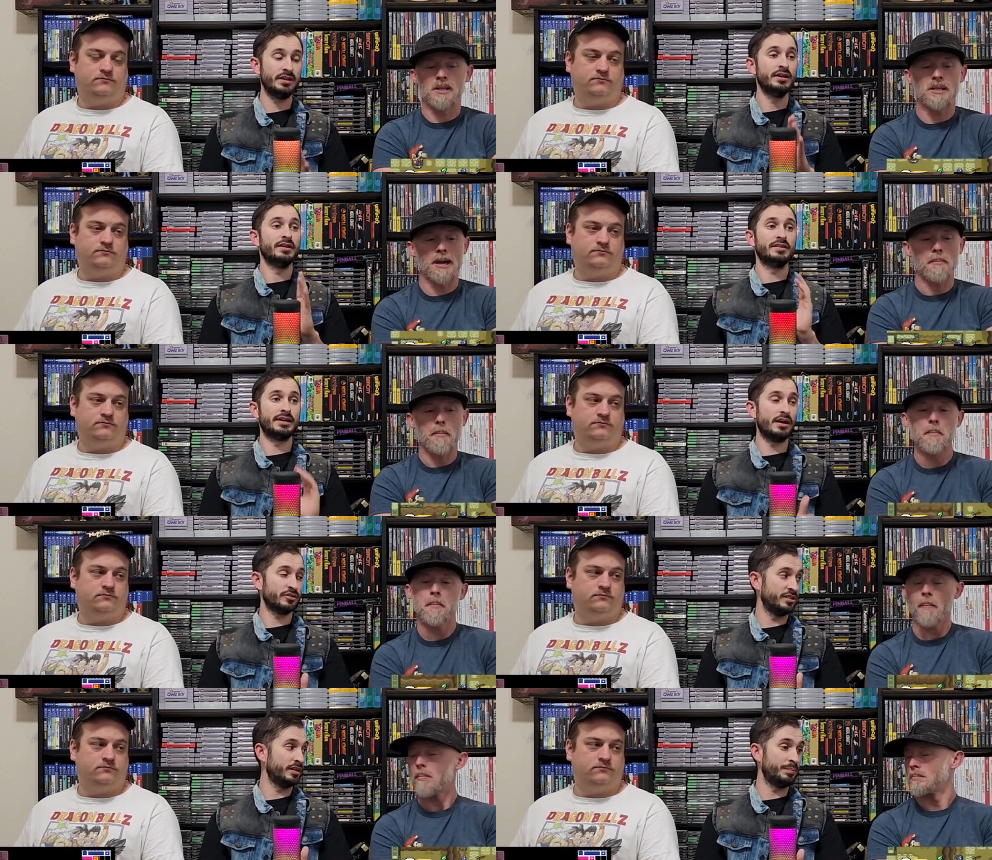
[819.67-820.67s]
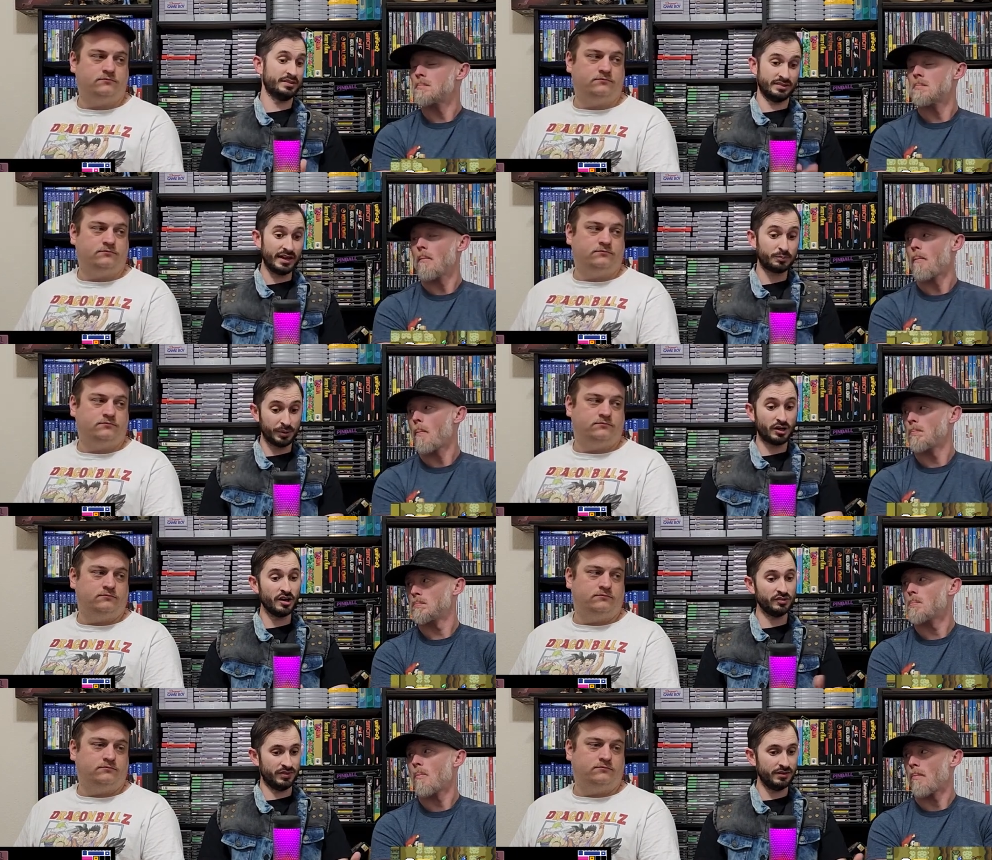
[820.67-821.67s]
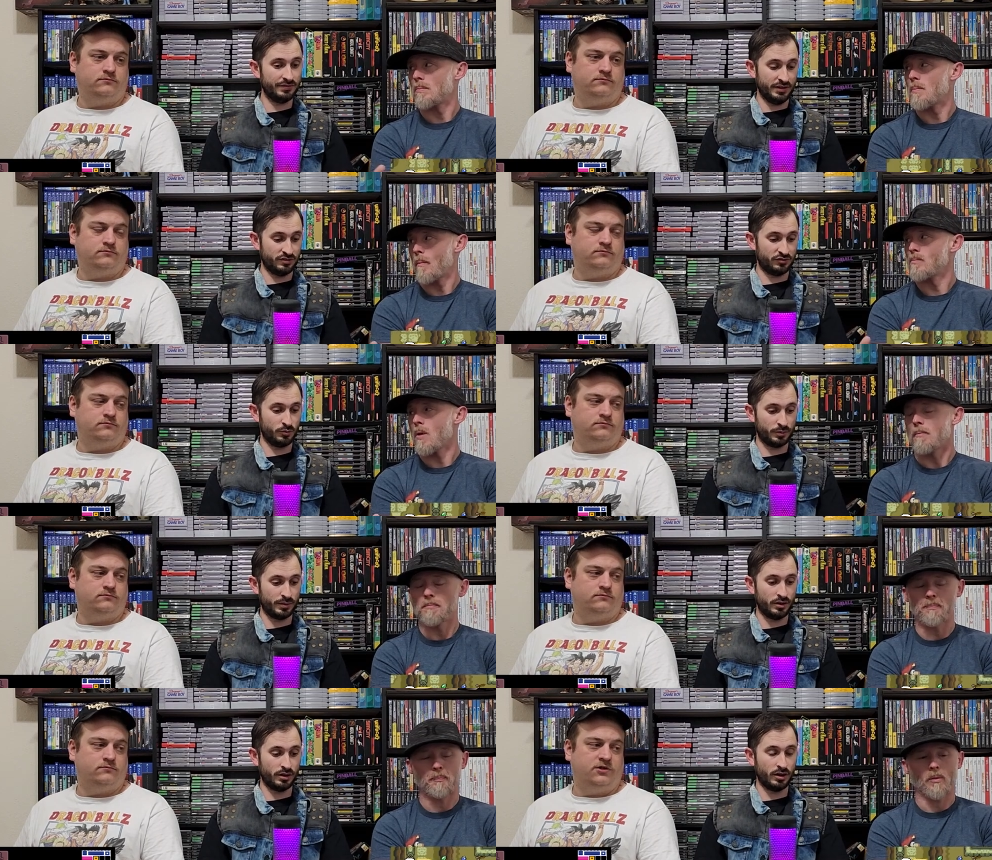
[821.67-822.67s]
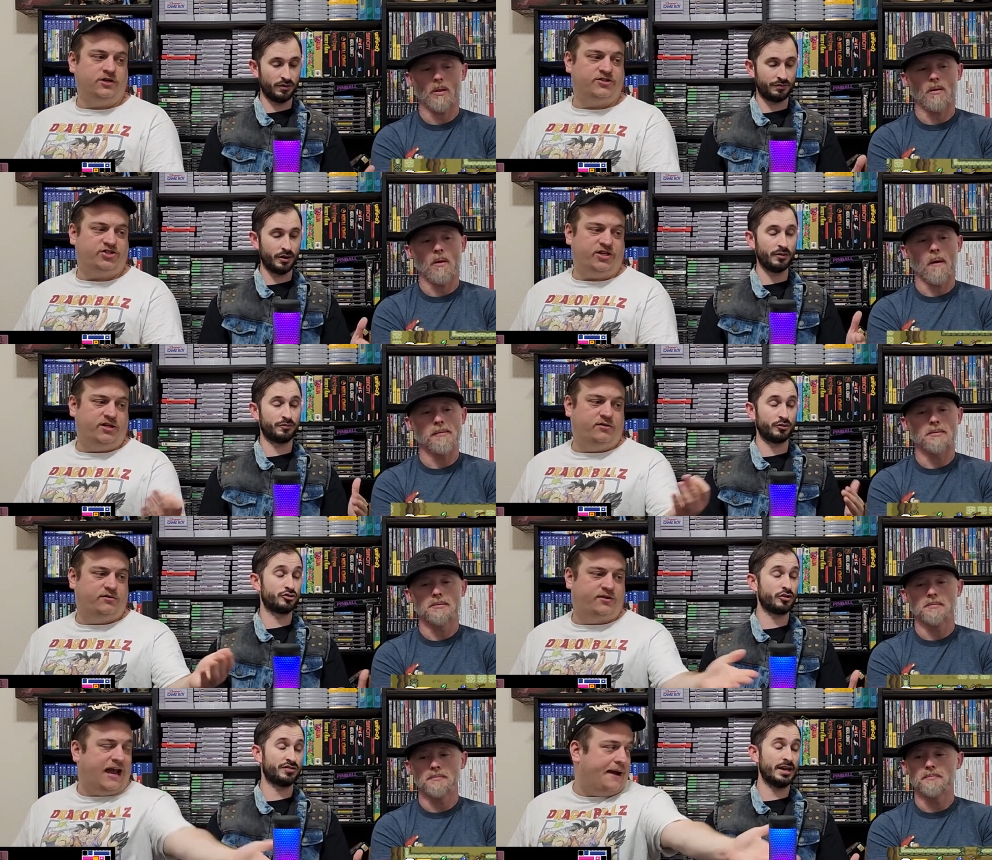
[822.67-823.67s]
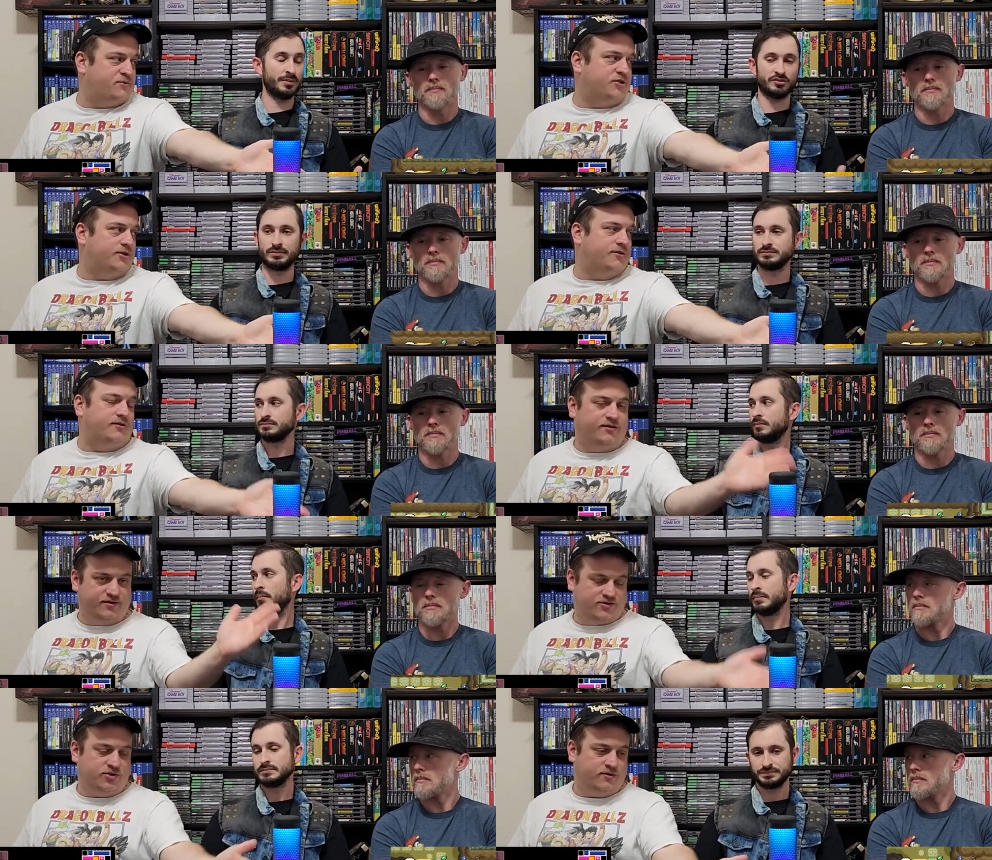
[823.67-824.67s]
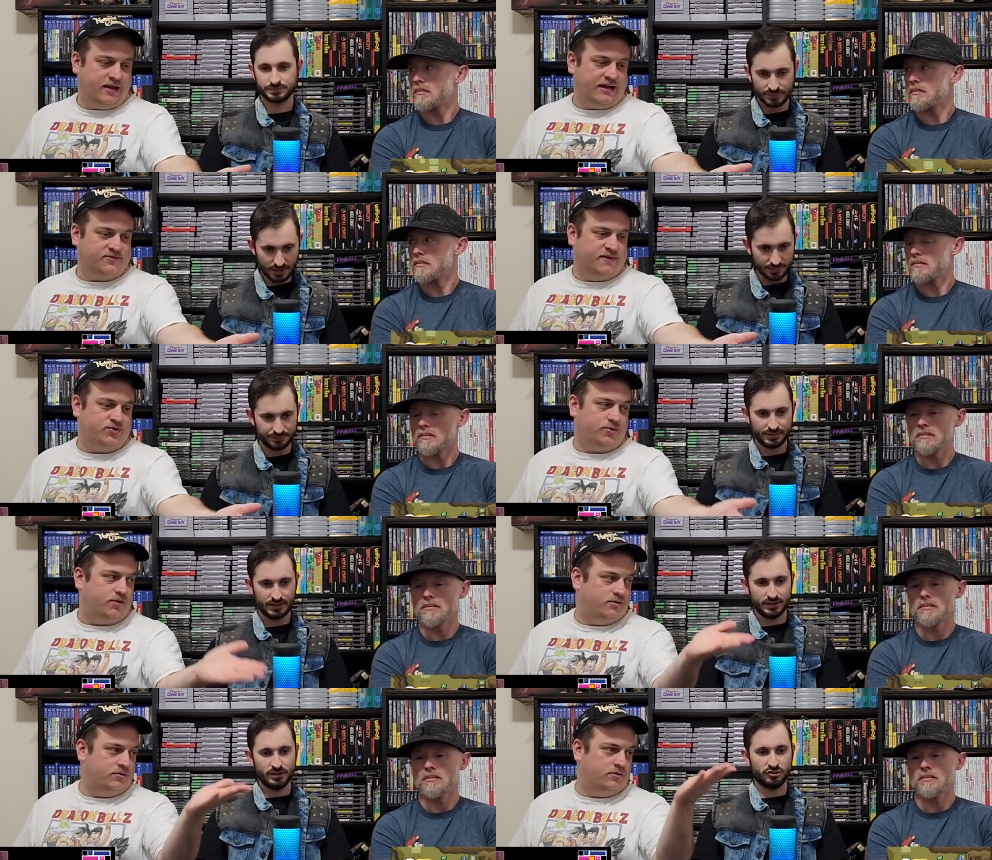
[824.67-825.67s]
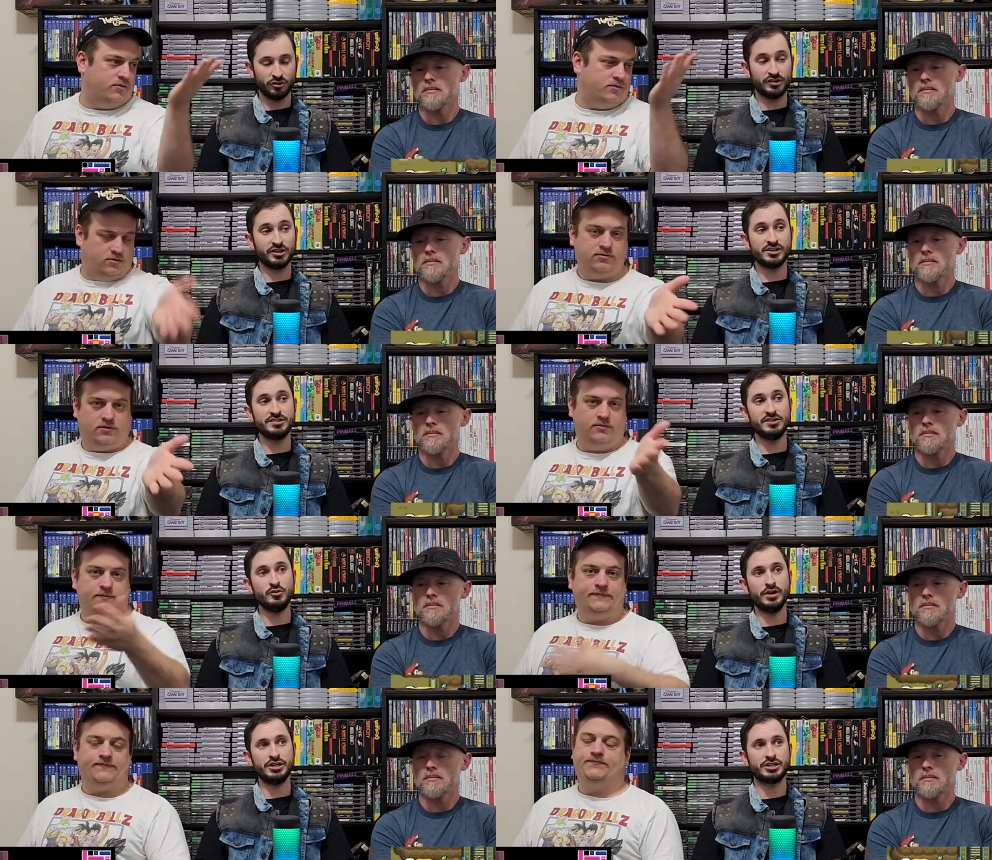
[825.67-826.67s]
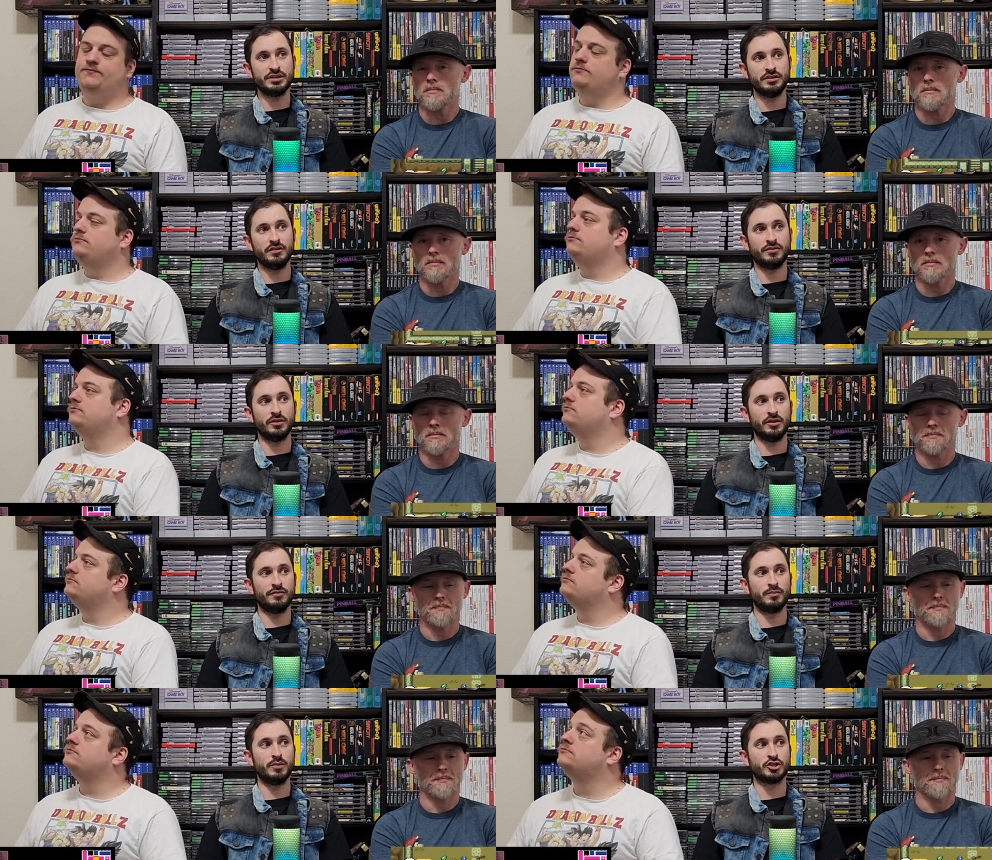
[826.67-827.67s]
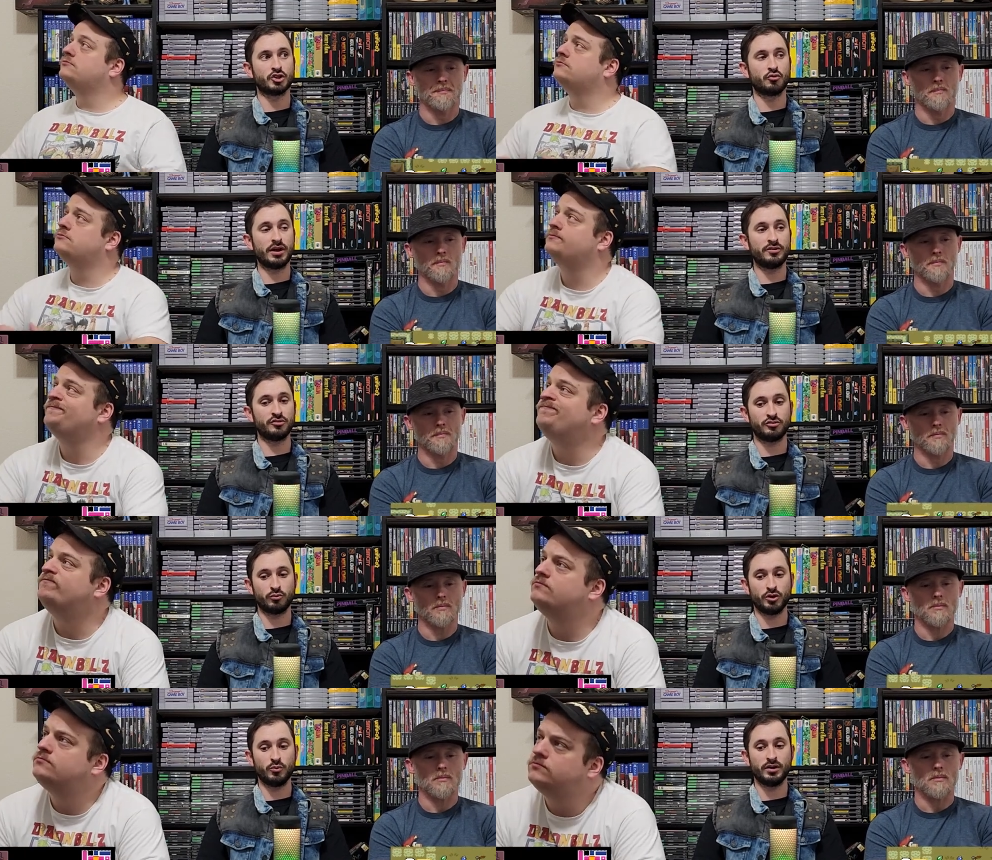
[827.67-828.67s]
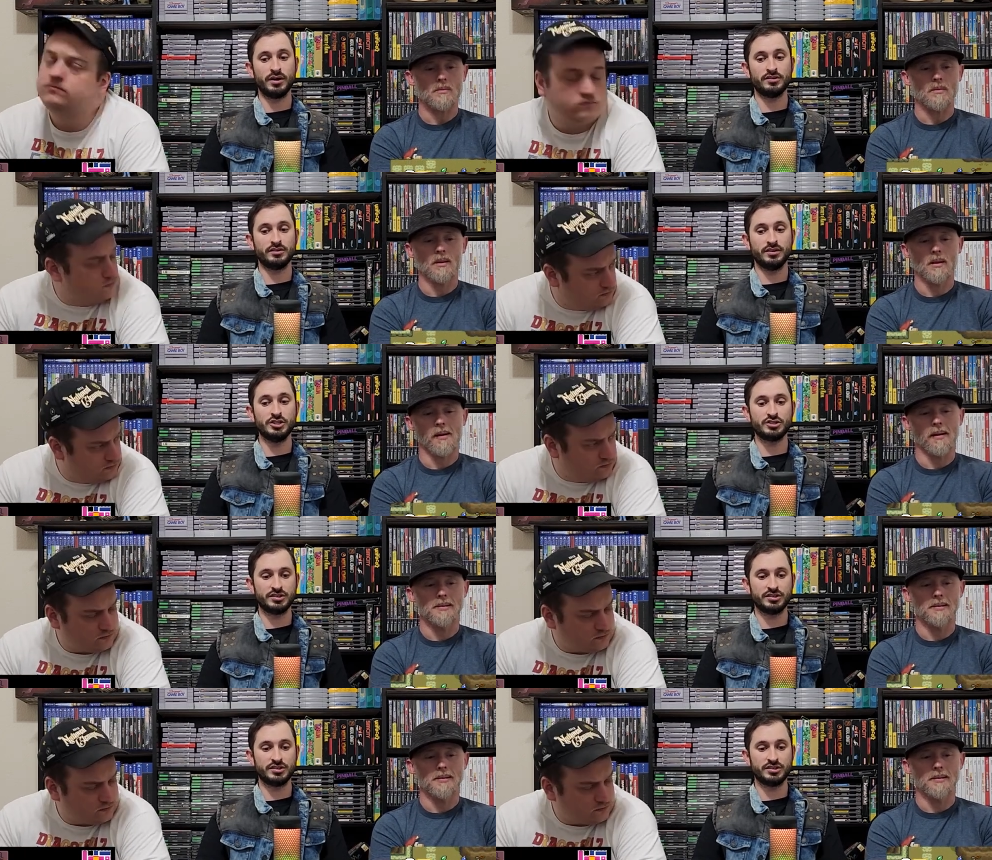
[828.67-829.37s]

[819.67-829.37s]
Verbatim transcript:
Speaker 1: captivity yeah. The galaxy's at peace." And that's because of the events of Super uh, because uh, she of Return captured
Speaker 2: the suit last yeah.
Speaker 1: Metroid. So it's a continuation of a, of a much grander story, whereas each